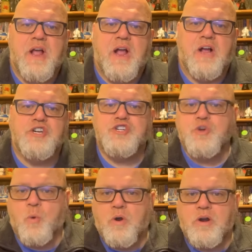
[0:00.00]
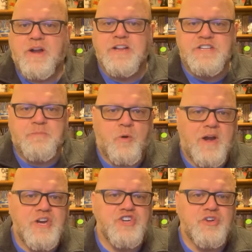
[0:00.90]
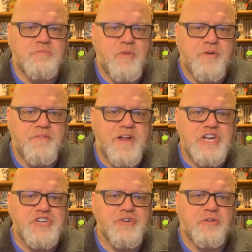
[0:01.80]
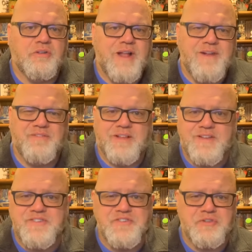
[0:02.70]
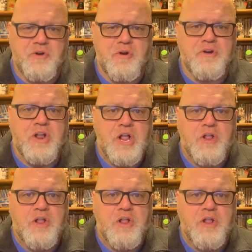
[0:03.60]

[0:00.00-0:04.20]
uh, short, inspirational, motivational, life lessons learned,